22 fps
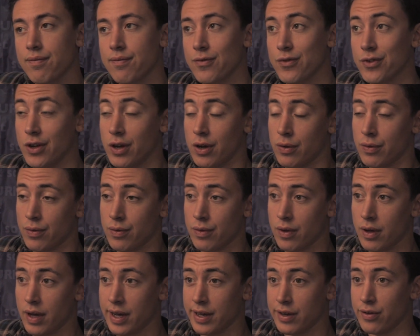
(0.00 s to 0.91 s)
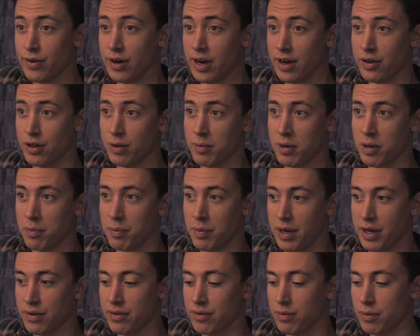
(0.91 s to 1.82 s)
So I try to do my
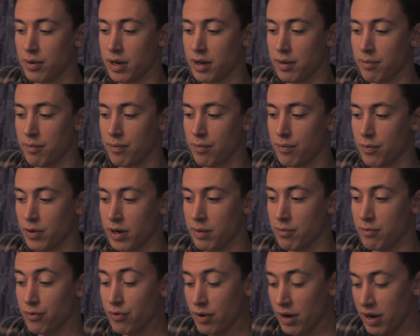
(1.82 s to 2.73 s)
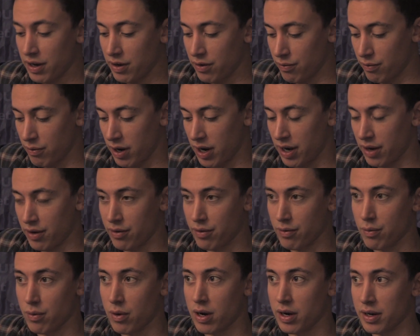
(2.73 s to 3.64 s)
best when I'm trying to write or
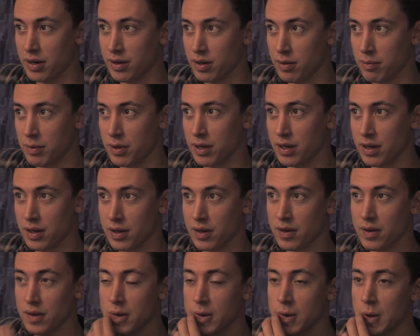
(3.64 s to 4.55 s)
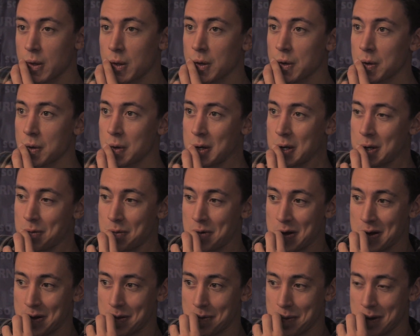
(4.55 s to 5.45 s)
wanting to be in a creative
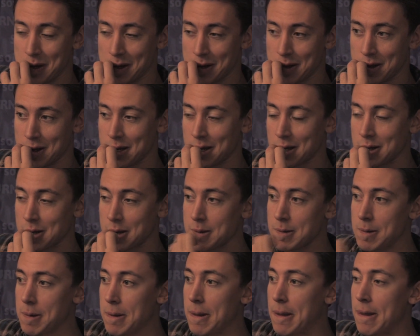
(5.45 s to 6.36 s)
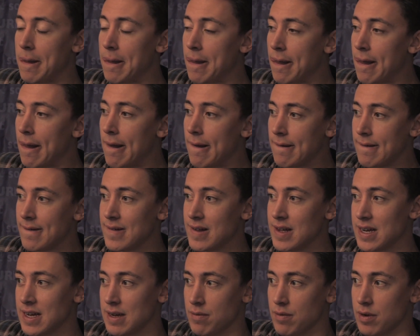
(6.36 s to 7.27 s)
headspace. Like
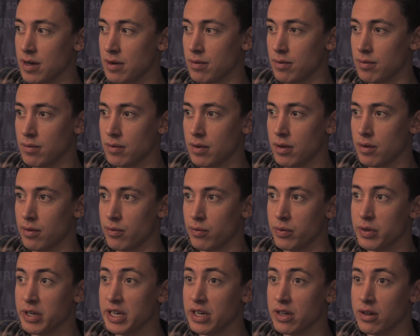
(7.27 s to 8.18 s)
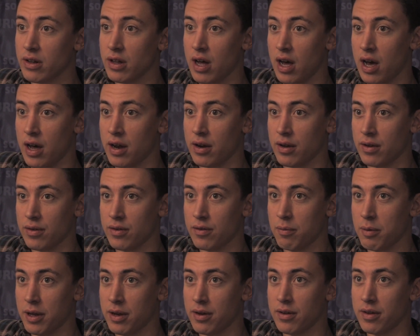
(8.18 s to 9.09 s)
I'll read a lot. I'll
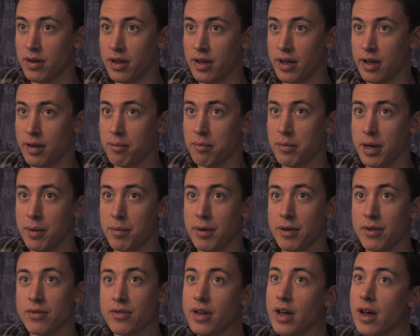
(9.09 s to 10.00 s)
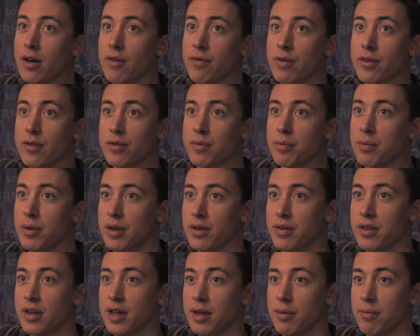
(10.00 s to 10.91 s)
spend time by myself. I'll
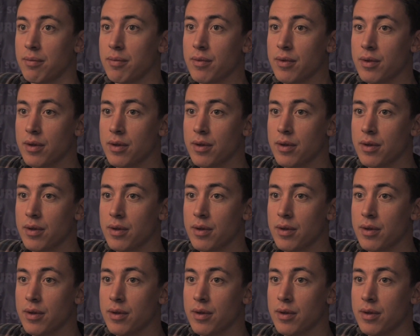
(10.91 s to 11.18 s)
spend time